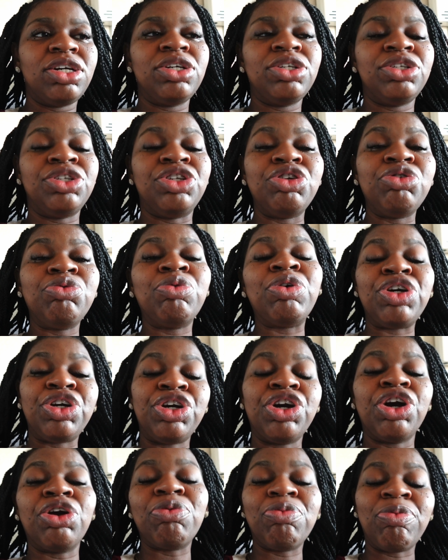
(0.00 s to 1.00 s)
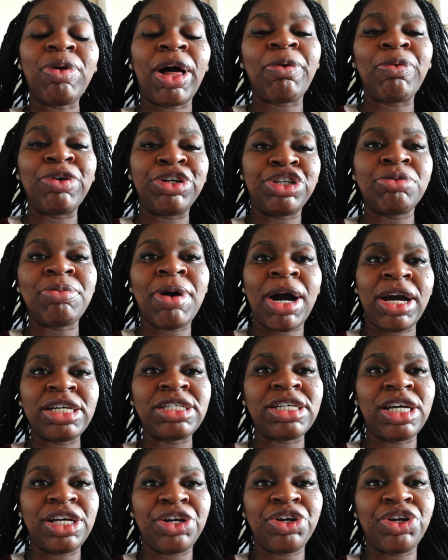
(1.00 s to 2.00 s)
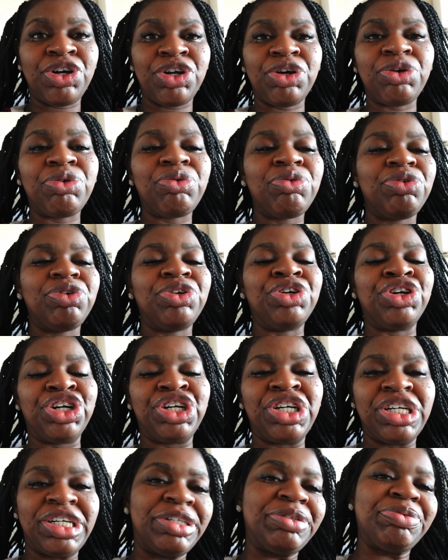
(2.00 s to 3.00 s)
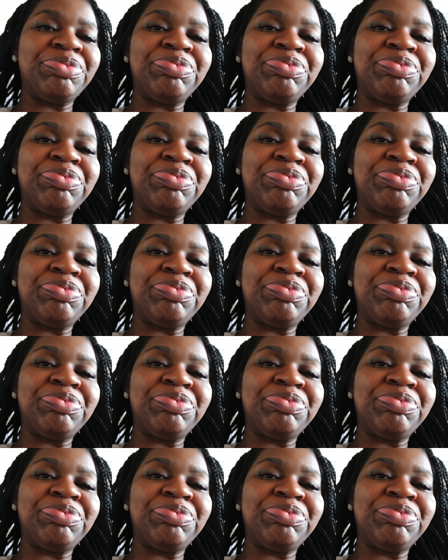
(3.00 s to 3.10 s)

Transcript: do what your body's telling you to do. You're good.